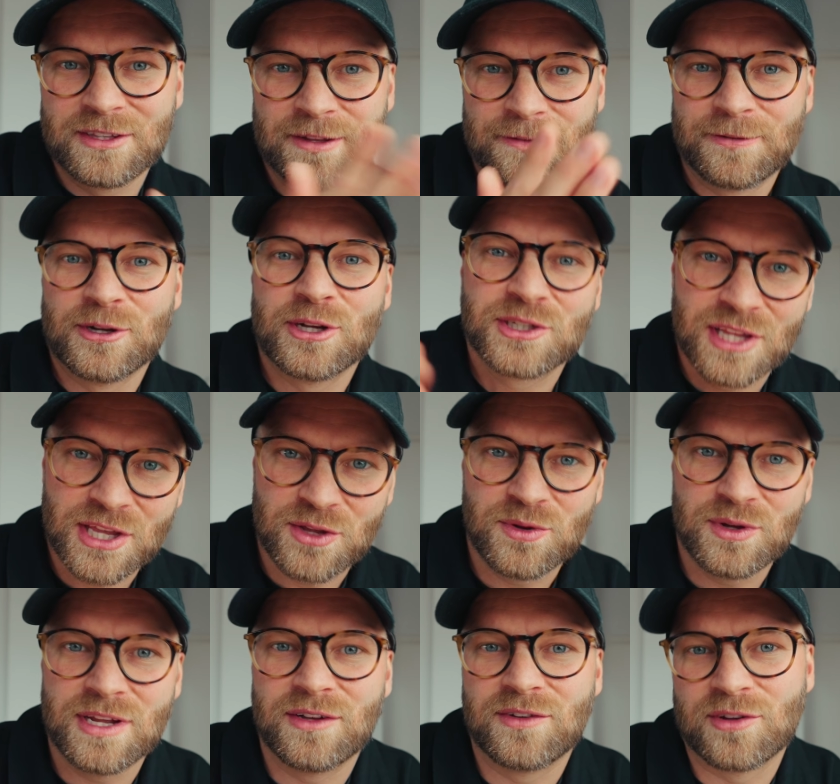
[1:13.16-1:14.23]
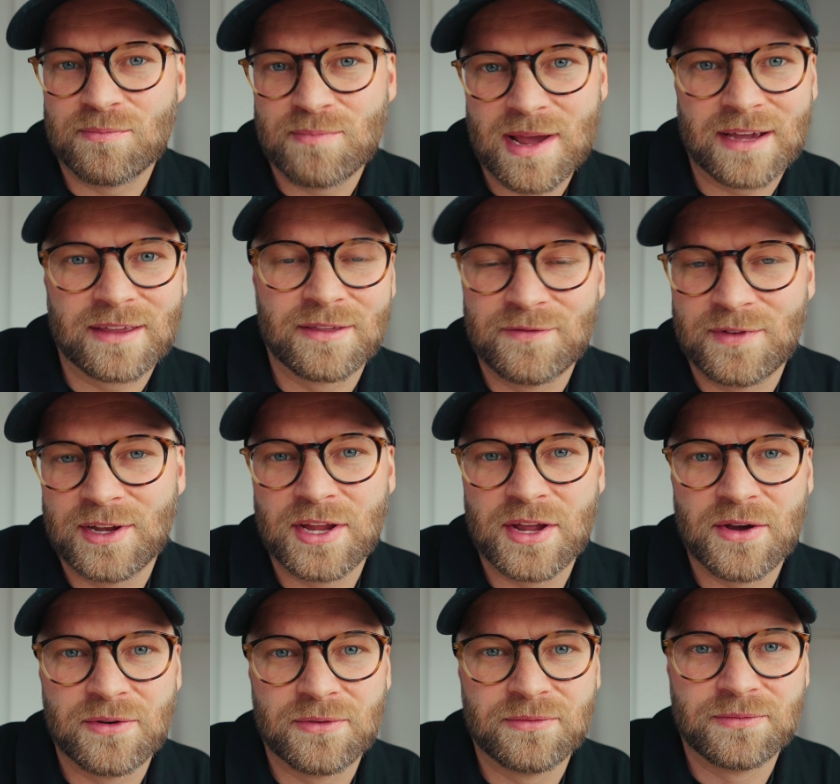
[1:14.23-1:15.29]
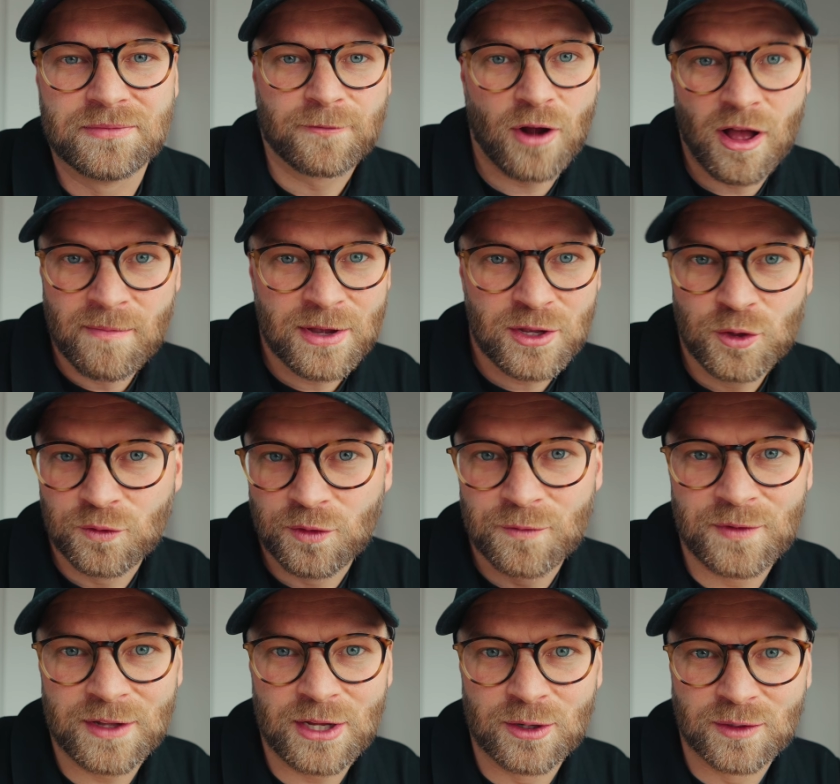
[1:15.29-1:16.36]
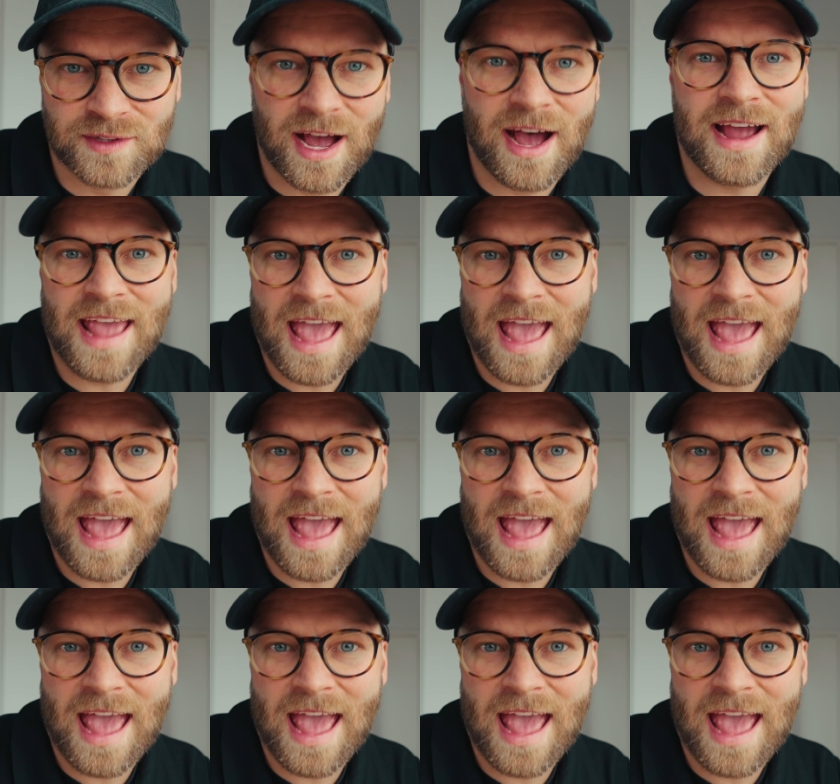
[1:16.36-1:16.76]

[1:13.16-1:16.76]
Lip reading: the footage that you need to make the video. For all my YouTube videos, I